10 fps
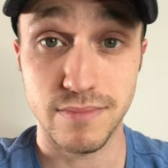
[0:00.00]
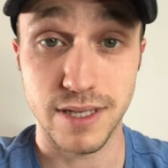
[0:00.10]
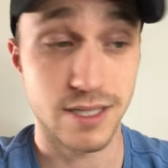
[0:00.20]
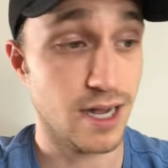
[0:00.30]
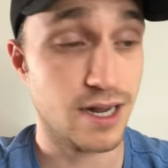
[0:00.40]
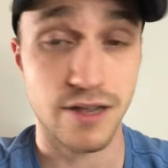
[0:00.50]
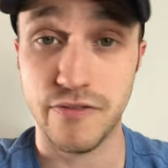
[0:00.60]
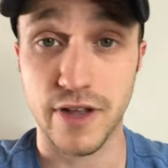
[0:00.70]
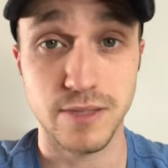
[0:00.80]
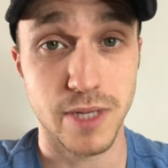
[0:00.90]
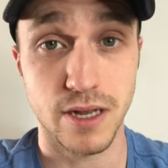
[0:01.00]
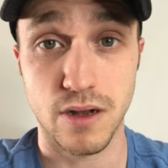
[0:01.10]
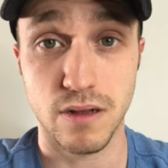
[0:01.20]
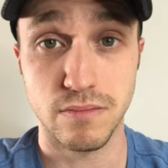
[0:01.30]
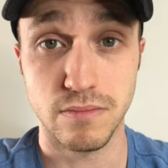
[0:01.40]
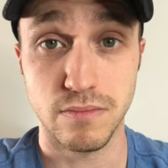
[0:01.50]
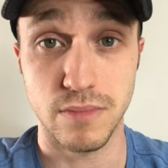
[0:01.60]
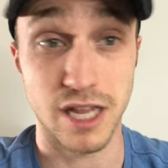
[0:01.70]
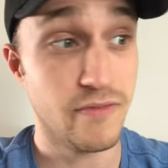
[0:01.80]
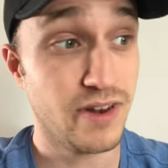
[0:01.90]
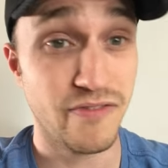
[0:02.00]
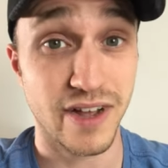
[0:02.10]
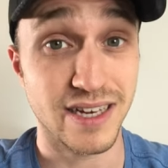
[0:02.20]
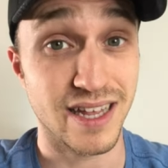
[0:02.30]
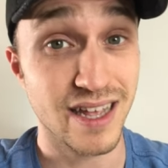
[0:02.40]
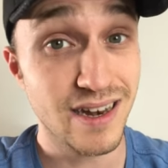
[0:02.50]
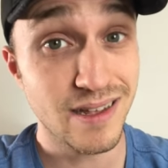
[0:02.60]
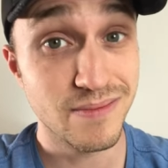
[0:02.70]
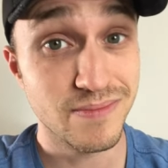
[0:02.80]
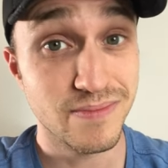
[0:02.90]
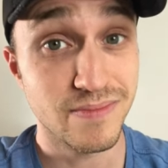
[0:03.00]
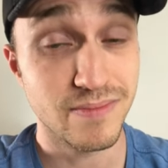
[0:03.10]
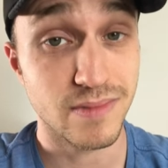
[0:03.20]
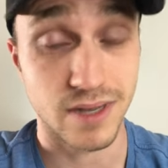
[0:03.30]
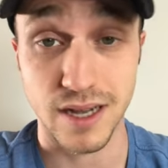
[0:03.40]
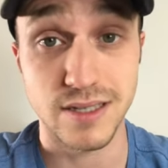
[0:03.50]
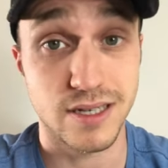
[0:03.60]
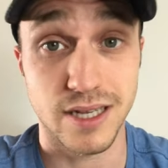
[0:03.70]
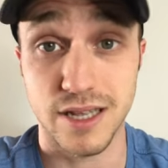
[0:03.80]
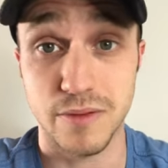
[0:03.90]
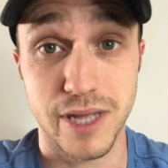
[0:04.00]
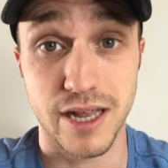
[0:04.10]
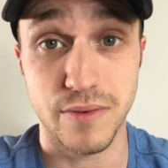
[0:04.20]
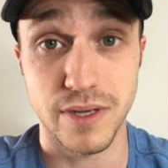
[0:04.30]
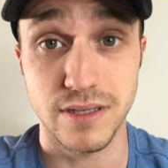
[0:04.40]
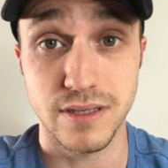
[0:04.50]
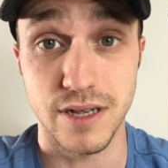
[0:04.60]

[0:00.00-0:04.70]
It's not going to affect me at all. But even if I did, God's going to me anyways.